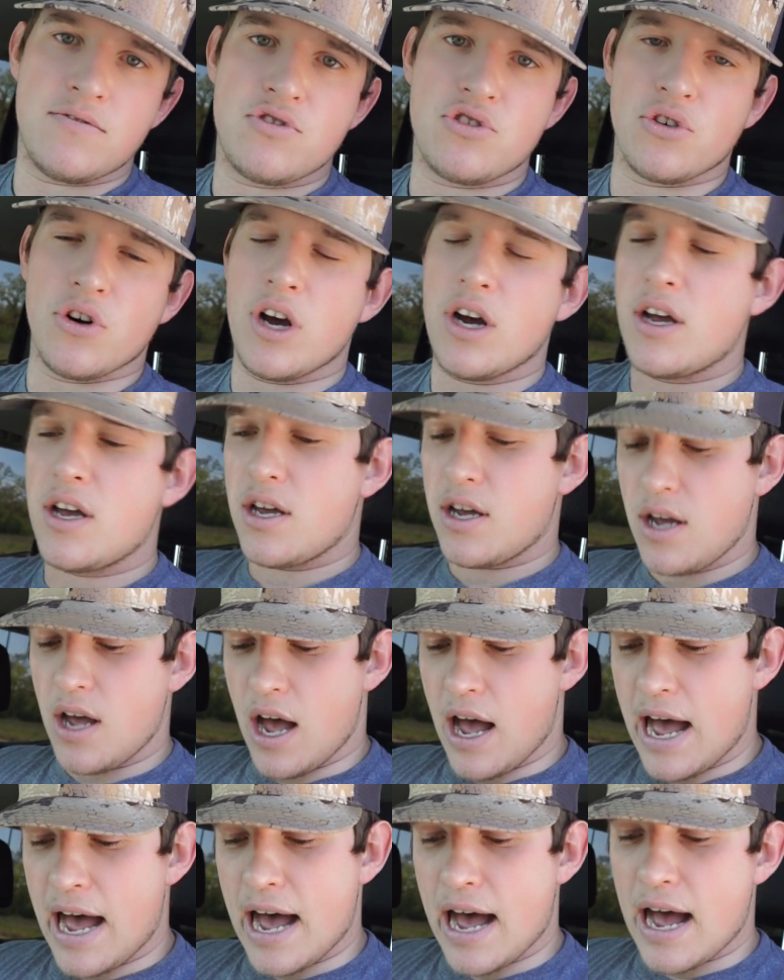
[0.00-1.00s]
truck.
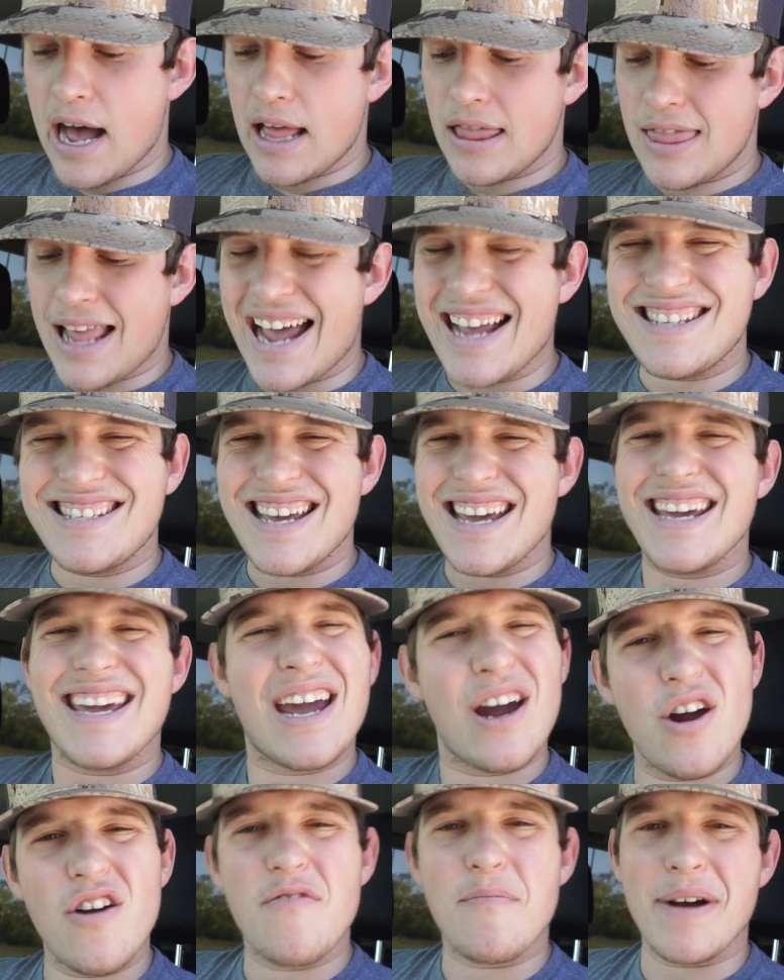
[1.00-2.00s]
I take
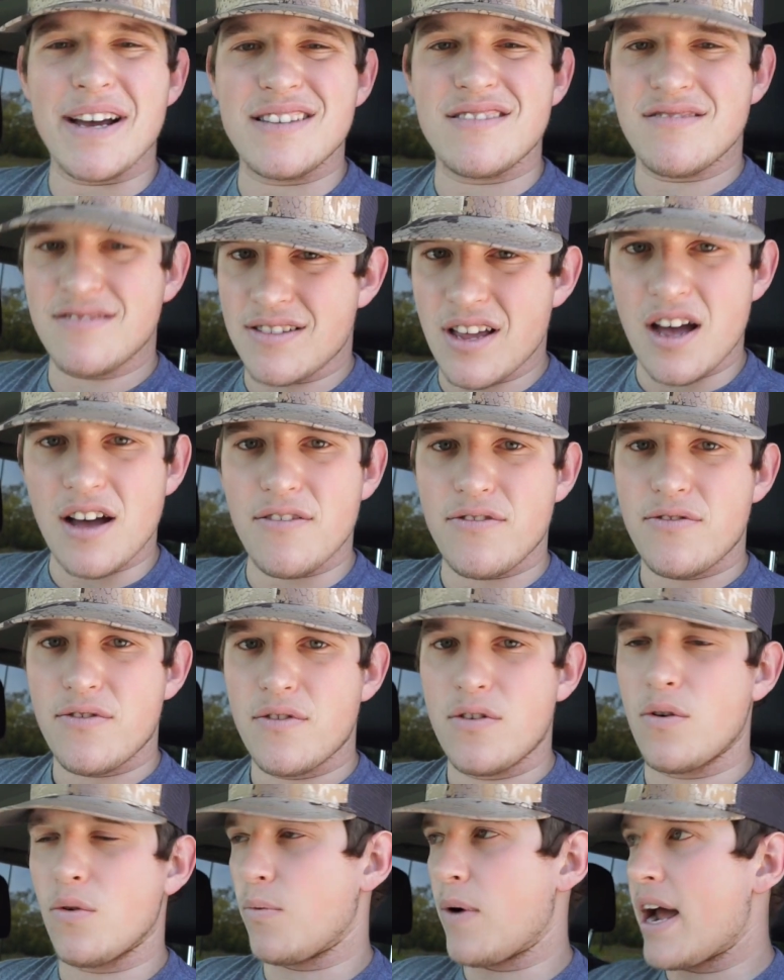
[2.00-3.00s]
care of my
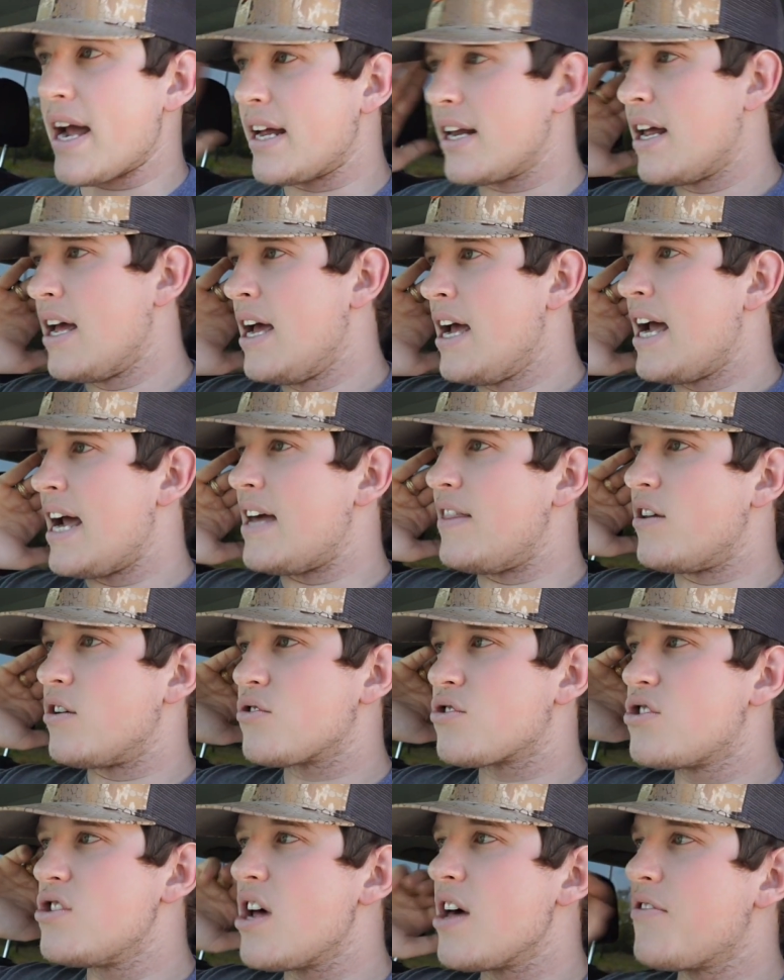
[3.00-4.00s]
stuff, right? And
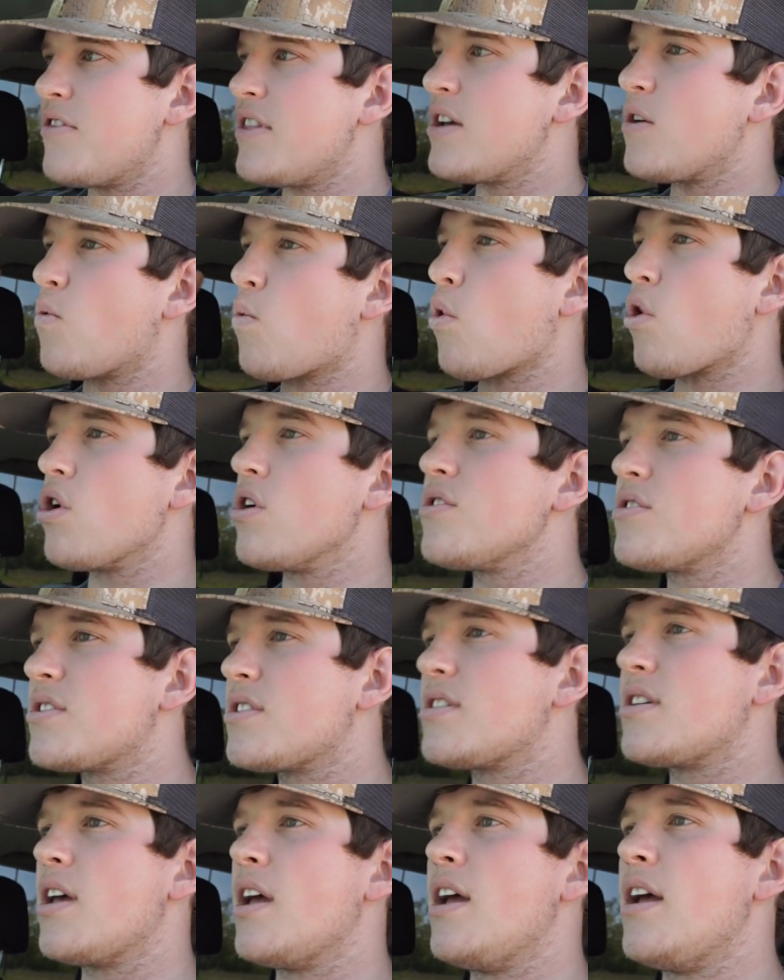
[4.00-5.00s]
there's nothing
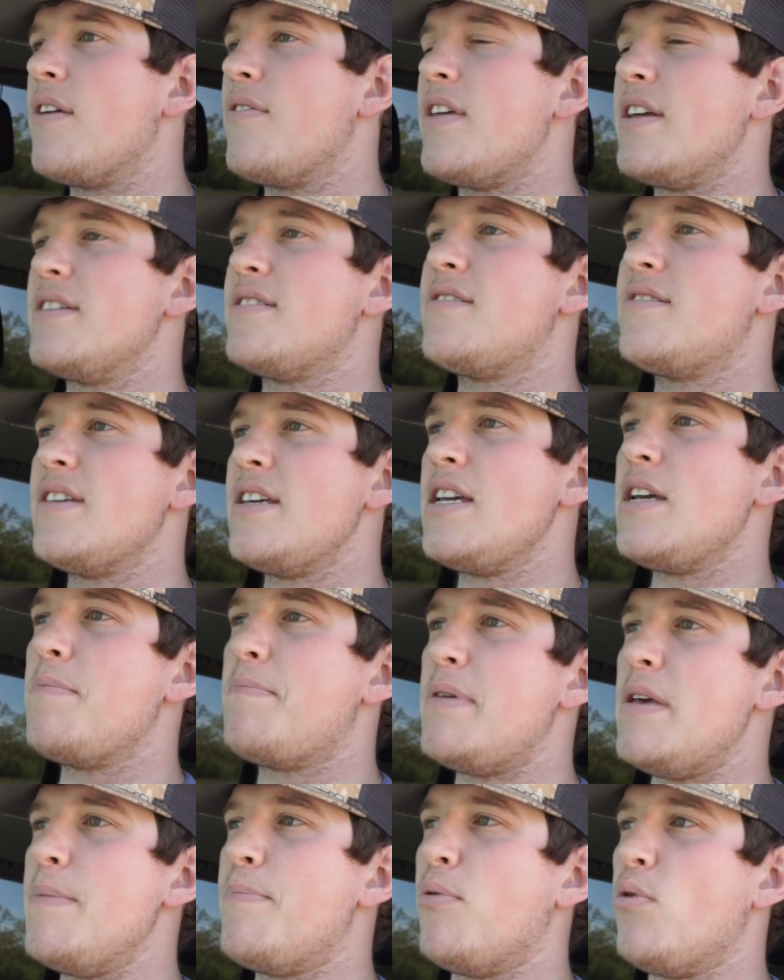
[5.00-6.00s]
worse than seeing
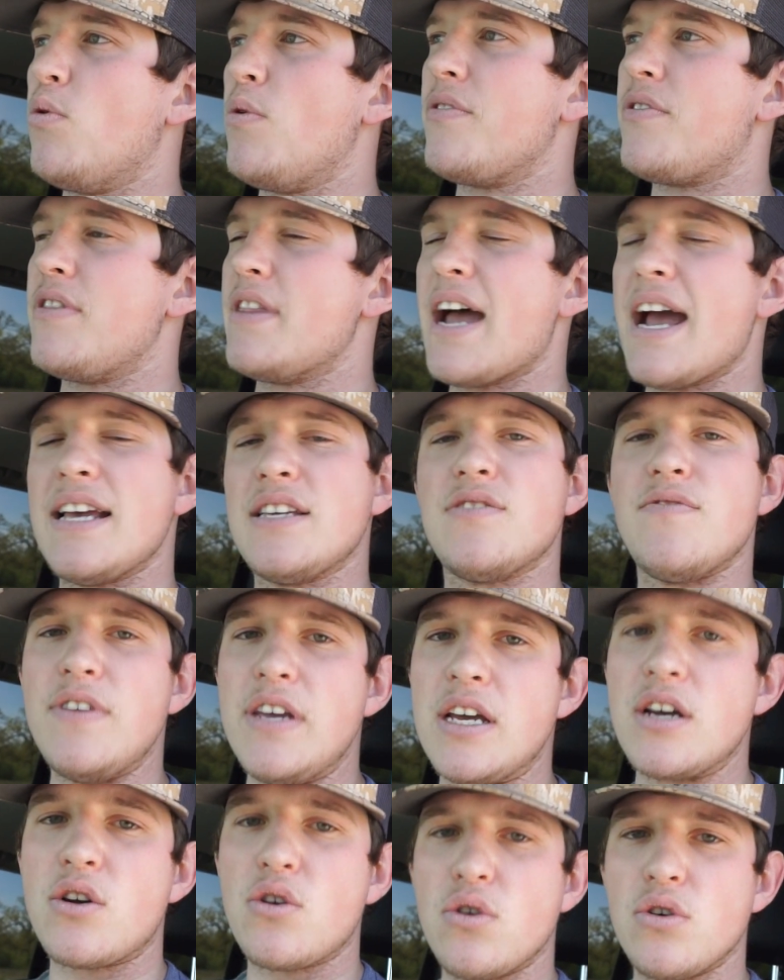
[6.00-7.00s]
people with nice
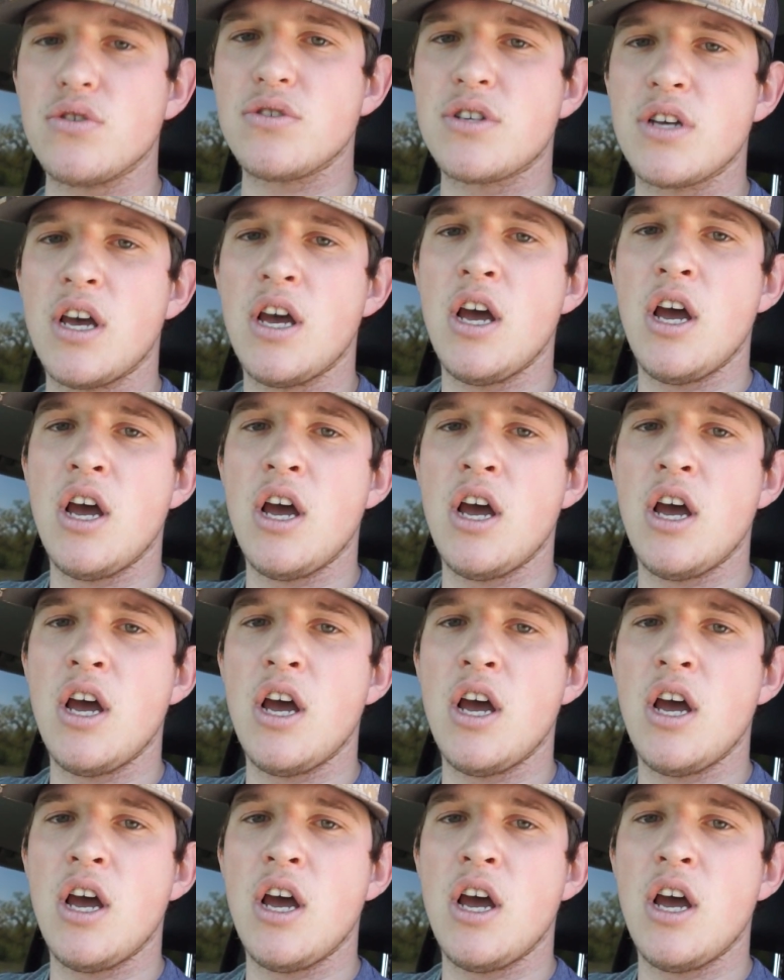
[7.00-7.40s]
vehicles